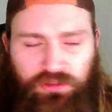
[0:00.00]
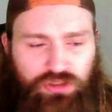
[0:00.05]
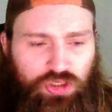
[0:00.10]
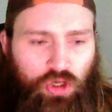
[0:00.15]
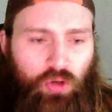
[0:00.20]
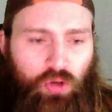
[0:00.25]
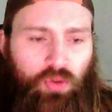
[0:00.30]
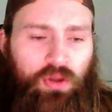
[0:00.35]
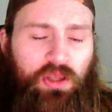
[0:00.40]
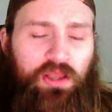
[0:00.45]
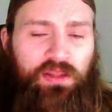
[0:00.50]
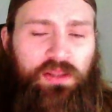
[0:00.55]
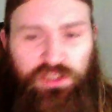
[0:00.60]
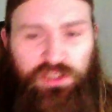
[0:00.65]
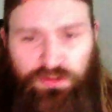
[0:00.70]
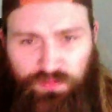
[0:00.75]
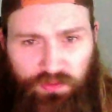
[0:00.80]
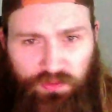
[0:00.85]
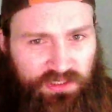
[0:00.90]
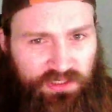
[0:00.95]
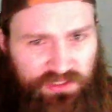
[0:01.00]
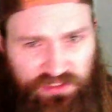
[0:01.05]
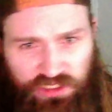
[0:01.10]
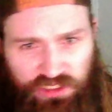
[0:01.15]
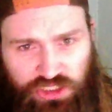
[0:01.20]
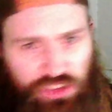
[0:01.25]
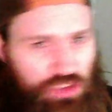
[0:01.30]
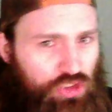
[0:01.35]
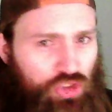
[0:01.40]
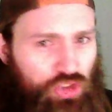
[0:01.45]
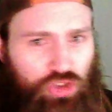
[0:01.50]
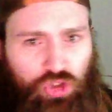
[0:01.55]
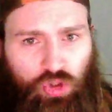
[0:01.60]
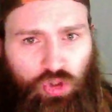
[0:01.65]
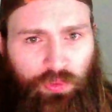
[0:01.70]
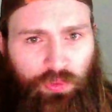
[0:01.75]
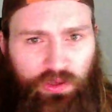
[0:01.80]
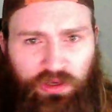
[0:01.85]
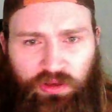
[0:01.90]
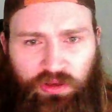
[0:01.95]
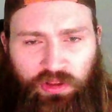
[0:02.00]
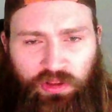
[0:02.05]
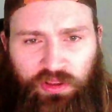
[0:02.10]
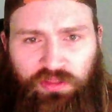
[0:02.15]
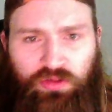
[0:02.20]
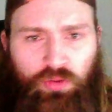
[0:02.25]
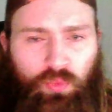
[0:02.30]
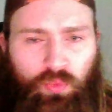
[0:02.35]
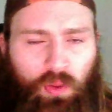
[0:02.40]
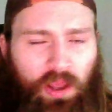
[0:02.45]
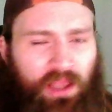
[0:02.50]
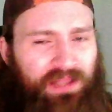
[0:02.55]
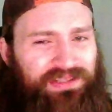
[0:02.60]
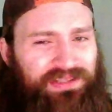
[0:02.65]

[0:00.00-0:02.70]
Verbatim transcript: So the split decision could go any either way.